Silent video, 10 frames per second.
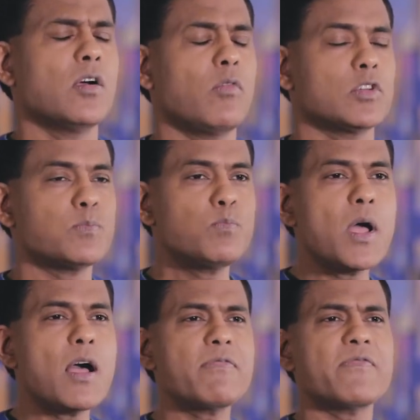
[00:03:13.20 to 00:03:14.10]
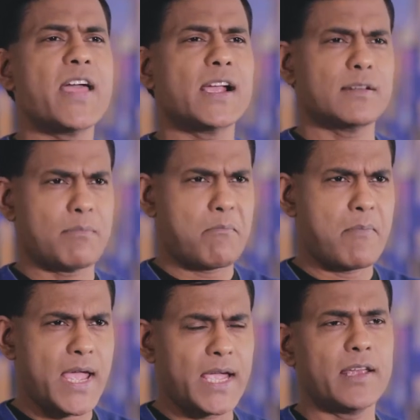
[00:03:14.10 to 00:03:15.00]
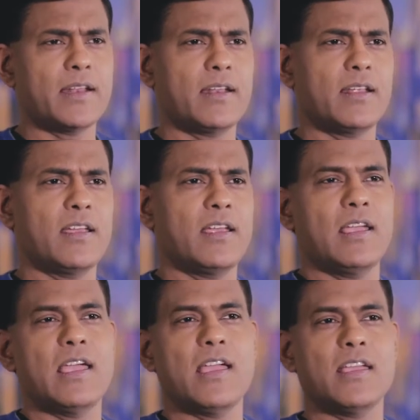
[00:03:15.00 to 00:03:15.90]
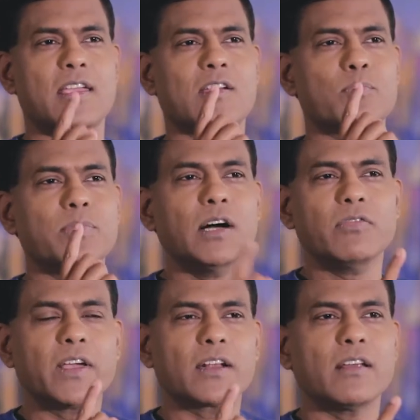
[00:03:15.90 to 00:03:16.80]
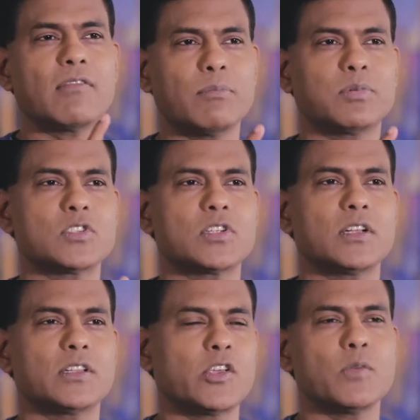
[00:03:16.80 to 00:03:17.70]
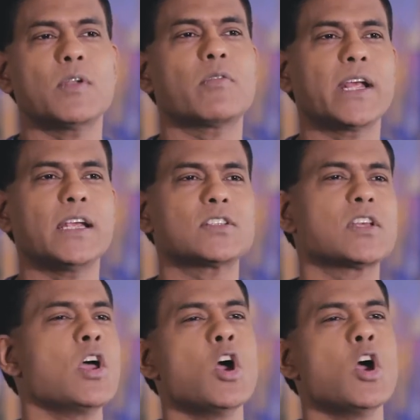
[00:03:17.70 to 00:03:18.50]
was perfect man. He could perfectly represent the human race.